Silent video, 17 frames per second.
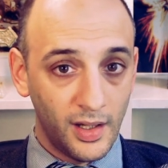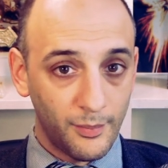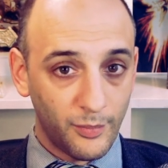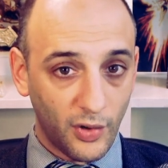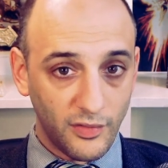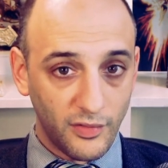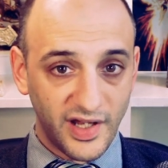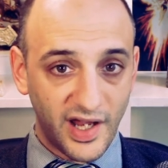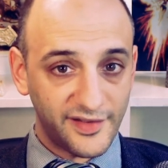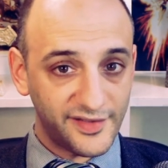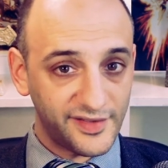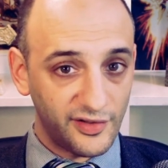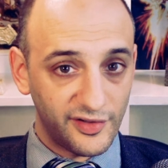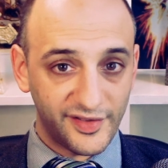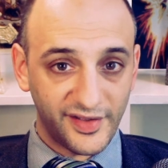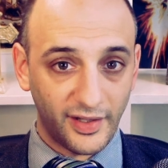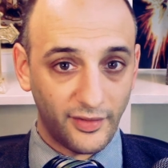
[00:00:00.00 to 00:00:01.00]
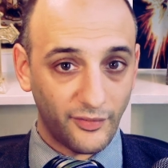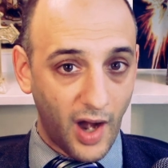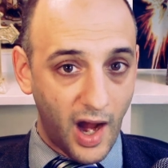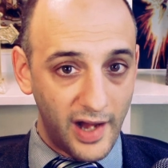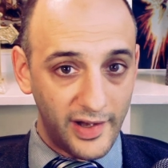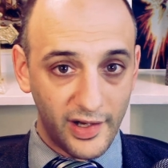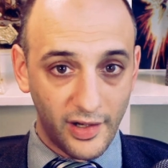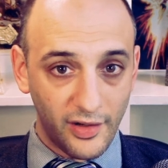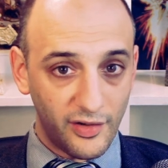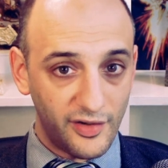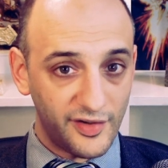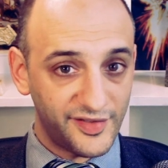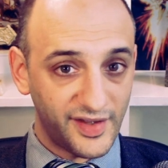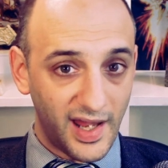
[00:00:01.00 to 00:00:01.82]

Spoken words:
protesters and rioters,